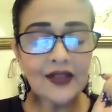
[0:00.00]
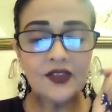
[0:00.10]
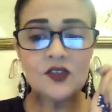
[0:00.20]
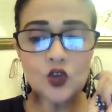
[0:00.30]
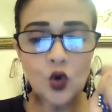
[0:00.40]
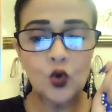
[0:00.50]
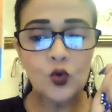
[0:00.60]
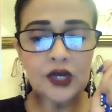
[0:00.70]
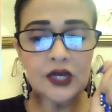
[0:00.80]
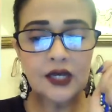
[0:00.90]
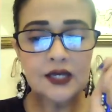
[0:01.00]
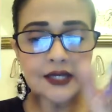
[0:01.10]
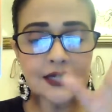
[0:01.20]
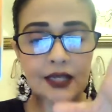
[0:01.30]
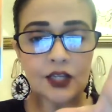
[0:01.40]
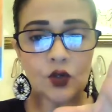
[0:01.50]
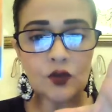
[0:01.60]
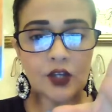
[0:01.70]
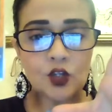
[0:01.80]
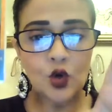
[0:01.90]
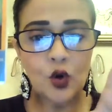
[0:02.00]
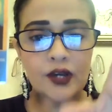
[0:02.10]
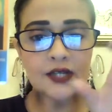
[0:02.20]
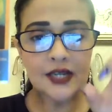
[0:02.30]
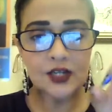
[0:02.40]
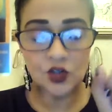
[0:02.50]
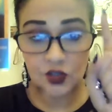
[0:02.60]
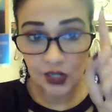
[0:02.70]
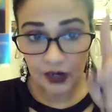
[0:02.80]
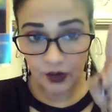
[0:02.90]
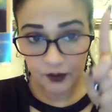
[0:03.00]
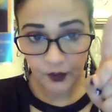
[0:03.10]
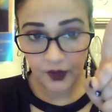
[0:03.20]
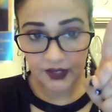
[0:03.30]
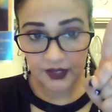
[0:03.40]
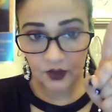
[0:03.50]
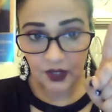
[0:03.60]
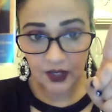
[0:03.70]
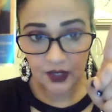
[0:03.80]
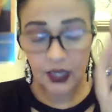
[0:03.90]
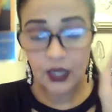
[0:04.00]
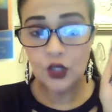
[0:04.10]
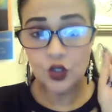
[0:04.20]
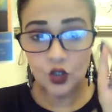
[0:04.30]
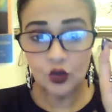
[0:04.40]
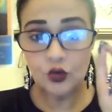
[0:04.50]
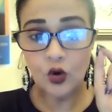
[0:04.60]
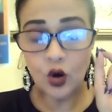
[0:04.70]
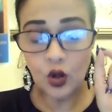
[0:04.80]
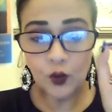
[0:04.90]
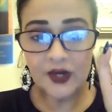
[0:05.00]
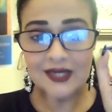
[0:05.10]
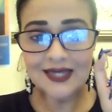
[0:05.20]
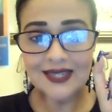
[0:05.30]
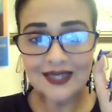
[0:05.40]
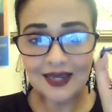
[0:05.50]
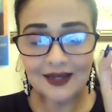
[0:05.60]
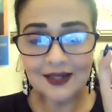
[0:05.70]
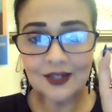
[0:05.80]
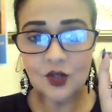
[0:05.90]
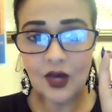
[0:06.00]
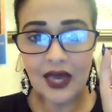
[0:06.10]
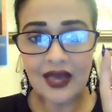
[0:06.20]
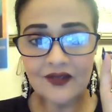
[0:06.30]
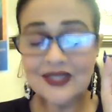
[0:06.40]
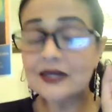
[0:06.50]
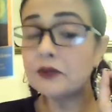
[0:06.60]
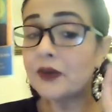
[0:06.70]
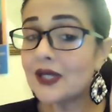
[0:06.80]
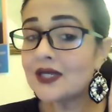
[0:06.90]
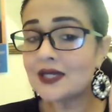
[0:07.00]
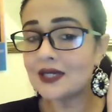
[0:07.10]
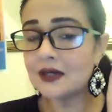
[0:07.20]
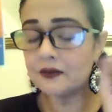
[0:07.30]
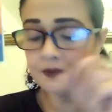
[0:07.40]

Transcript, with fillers: I think this whole reading is telling you that your intentions are on point, okay? You always intended to have stability